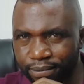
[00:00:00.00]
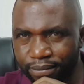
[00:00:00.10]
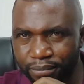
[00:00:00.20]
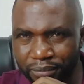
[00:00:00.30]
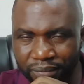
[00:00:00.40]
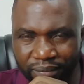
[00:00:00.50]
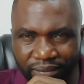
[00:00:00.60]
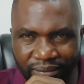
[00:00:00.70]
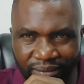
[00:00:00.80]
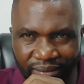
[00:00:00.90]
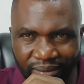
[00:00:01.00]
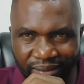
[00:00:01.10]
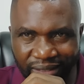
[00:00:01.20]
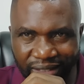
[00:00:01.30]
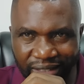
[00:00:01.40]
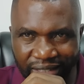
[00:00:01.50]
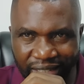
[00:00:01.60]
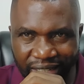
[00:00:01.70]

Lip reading: (no one is talking)